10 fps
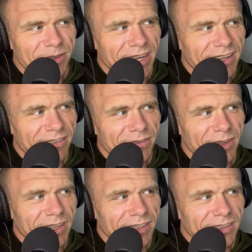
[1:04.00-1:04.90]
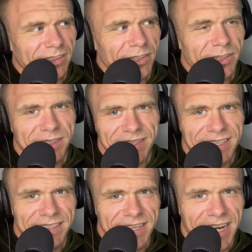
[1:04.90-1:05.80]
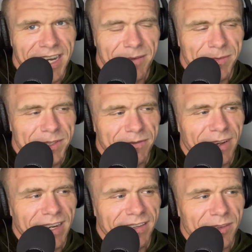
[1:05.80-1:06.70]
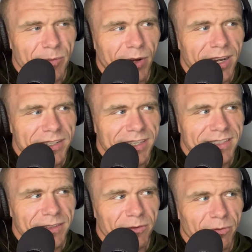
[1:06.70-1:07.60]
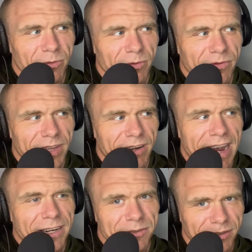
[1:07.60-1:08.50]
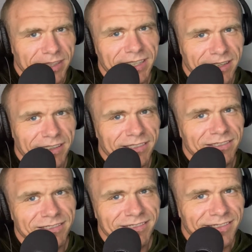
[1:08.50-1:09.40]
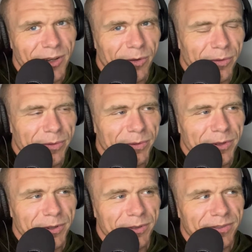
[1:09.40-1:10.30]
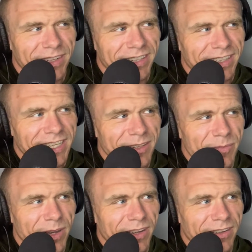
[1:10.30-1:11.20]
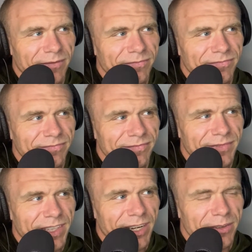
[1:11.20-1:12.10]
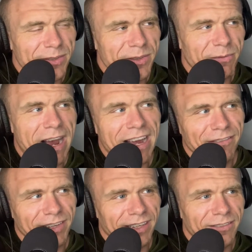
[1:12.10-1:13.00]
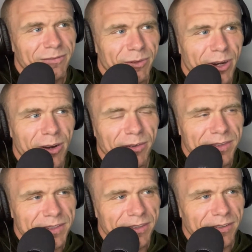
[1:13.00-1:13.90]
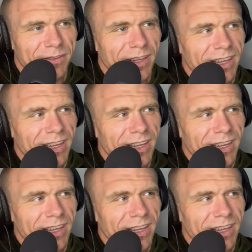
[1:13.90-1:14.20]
kind of look to these times to find the projects that are actually going to hold through and keep, just thriving regardless of